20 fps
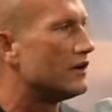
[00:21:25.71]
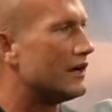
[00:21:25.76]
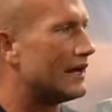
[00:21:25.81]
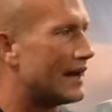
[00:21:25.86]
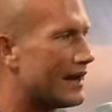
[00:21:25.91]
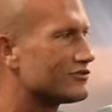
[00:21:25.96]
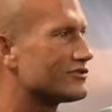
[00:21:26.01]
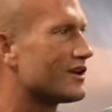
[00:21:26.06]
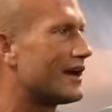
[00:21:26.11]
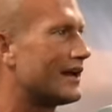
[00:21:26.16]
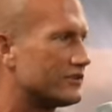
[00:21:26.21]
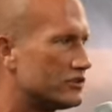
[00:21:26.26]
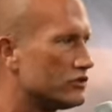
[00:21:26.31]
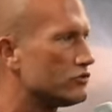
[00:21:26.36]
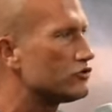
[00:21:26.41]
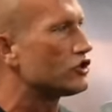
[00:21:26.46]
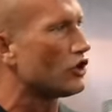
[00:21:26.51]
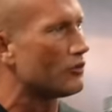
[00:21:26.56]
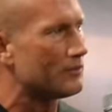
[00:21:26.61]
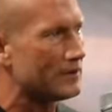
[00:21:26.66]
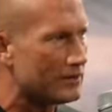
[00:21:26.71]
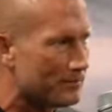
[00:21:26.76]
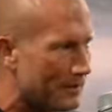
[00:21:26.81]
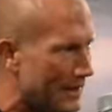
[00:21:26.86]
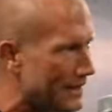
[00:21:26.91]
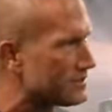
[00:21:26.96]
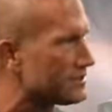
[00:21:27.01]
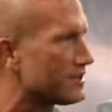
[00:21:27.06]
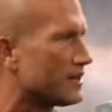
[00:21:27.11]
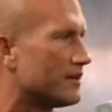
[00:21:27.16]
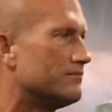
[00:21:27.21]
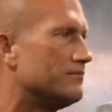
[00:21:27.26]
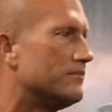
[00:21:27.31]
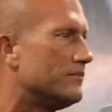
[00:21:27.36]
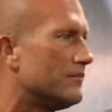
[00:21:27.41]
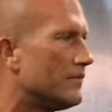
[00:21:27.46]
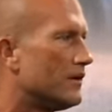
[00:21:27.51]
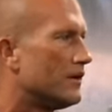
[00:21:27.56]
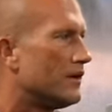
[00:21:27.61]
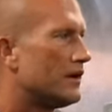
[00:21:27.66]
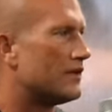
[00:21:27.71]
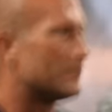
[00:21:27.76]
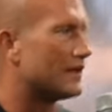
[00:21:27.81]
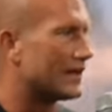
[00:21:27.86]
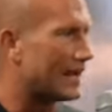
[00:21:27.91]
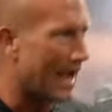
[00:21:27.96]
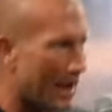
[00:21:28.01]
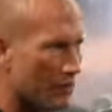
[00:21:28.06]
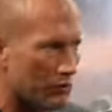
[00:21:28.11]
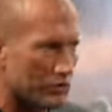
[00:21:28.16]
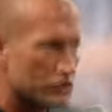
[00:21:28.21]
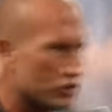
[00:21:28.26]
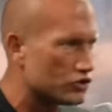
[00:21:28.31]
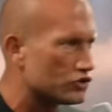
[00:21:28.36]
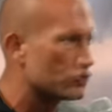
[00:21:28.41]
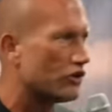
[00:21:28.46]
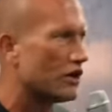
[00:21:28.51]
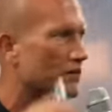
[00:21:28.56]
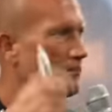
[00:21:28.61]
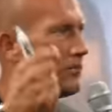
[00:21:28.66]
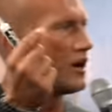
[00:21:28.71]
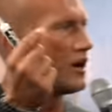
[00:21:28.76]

And I was like, Dude, show me your pay stub. And the guy went to his glove